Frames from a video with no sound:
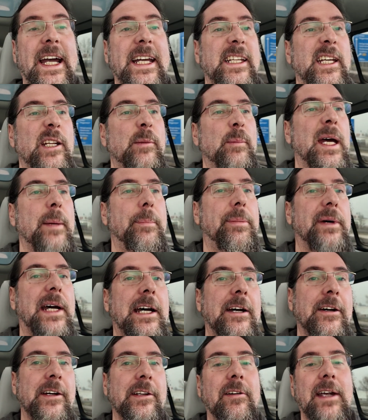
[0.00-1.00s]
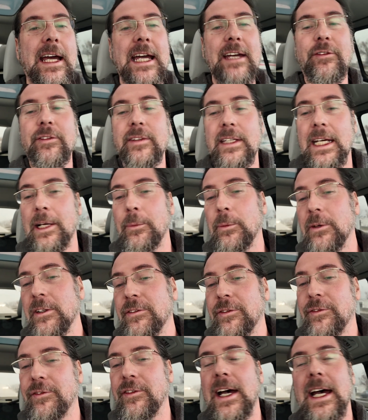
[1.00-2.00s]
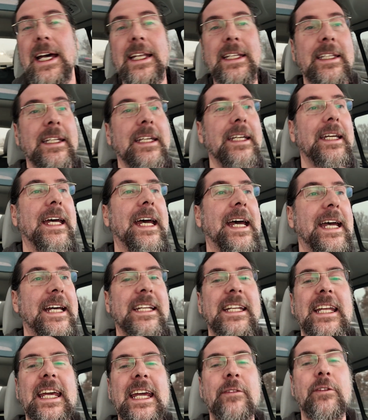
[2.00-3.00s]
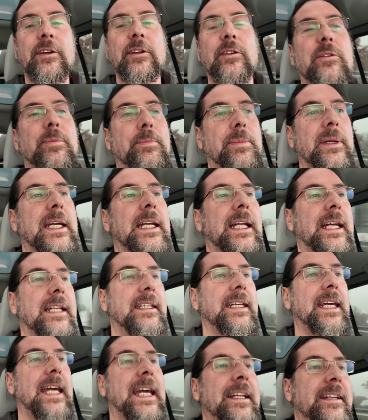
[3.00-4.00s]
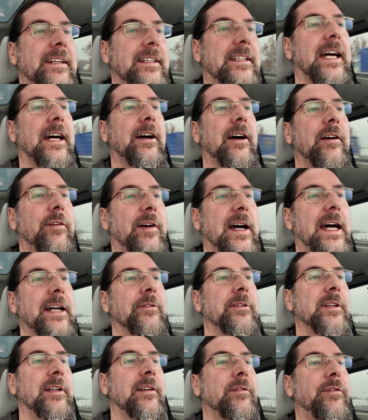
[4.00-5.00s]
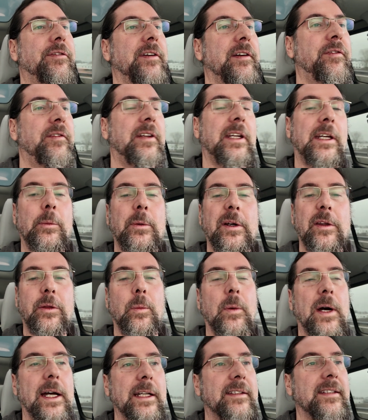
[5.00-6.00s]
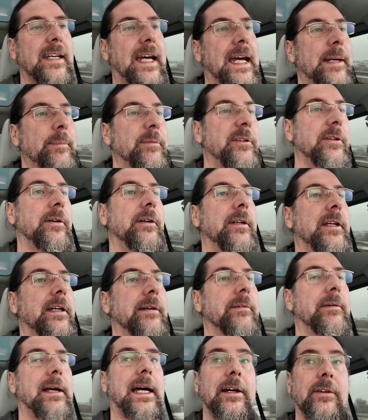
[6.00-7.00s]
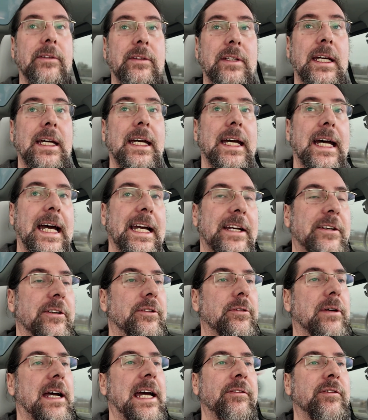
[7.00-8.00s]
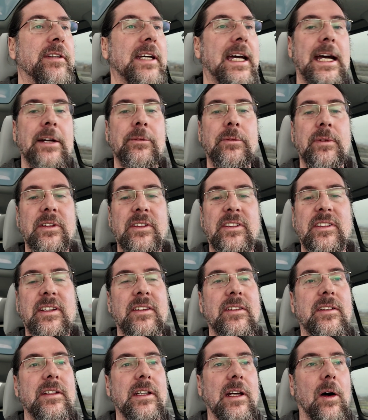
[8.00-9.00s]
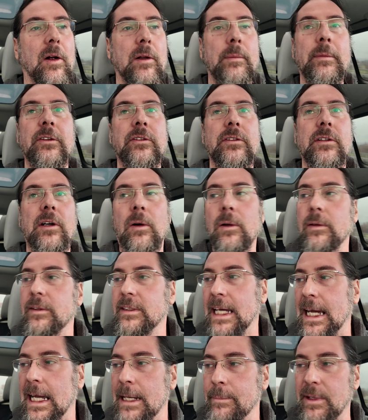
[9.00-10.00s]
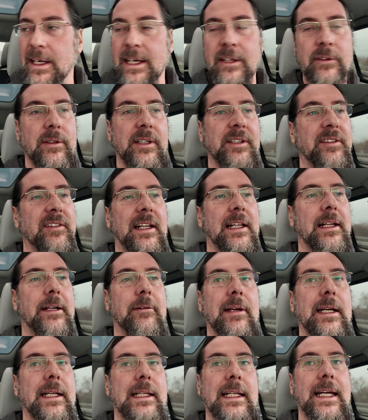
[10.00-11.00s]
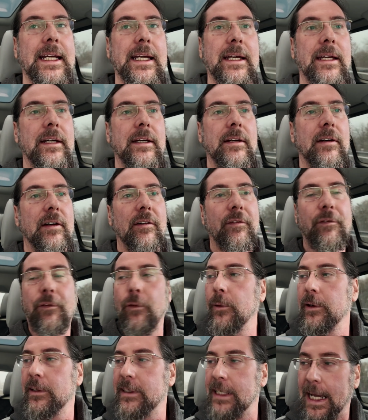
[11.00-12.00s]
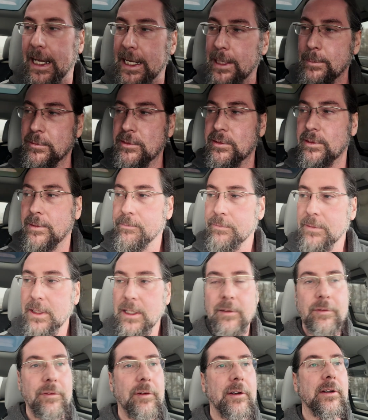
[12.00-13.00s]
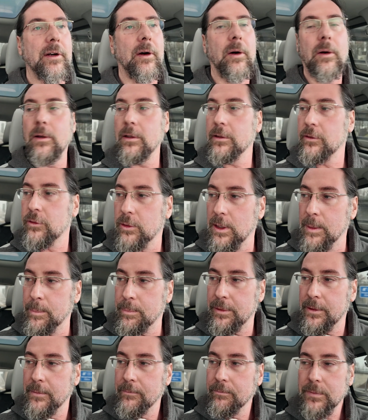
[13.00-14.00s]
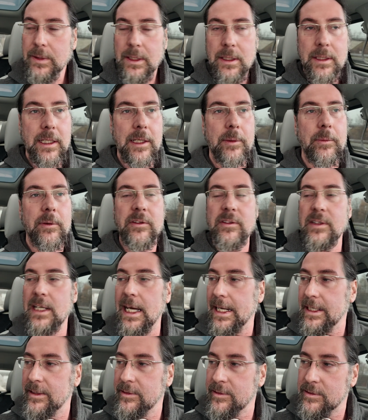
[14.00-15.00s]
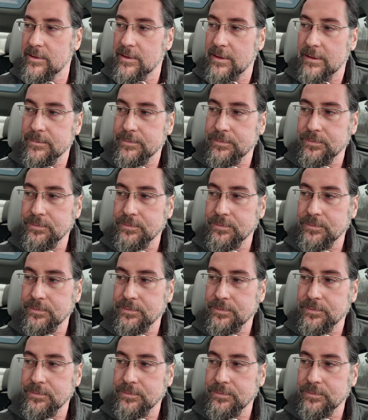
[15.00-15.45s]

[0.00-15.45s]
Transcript: I did my power drive, that was fun. I had an average speed at the end of 150 with one time turning around. I could drive the 160 almost the whole time. I had to accelerate like four times for the whole trip. That was nice.